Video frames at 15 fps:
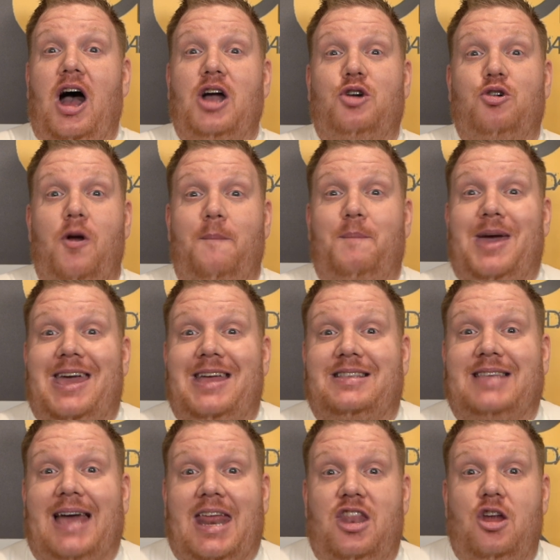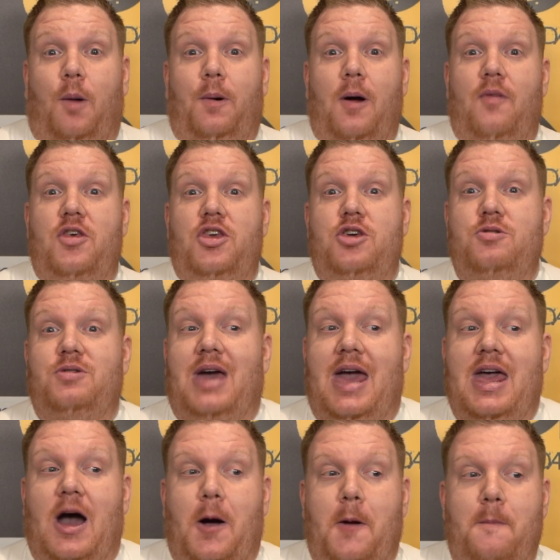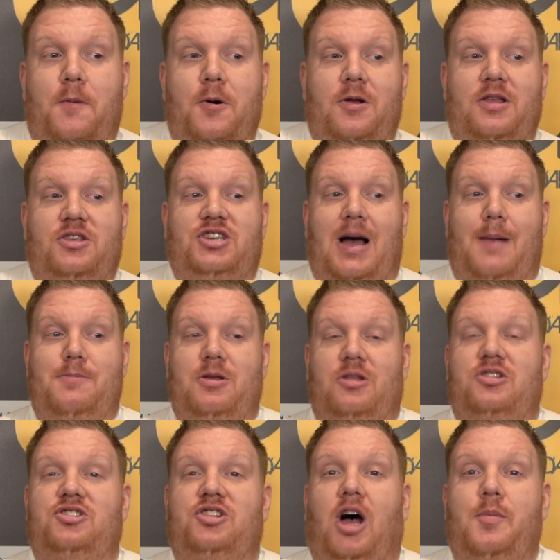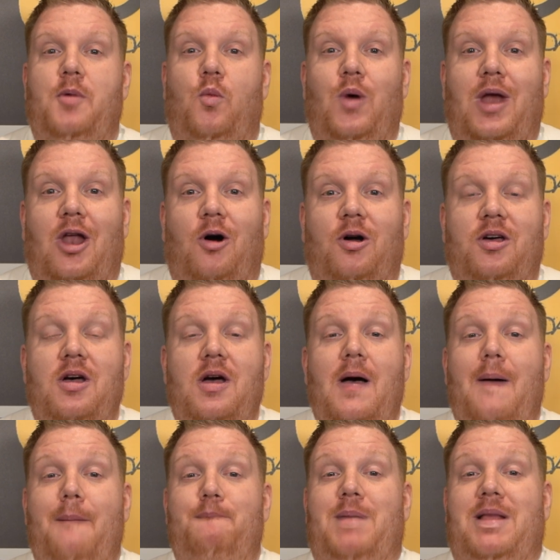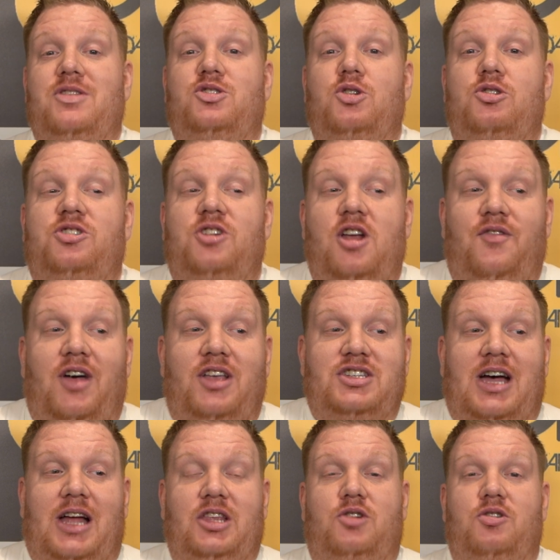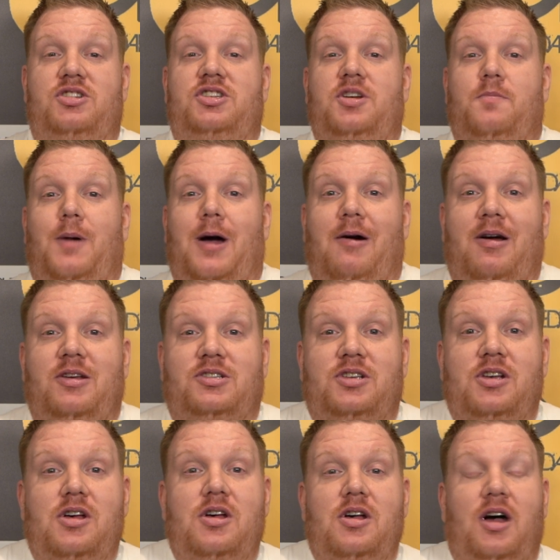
Group B, Danny Noppert, the UK Open champion, Simon Whitlock, Mensur Sulevic, and Christian Perez.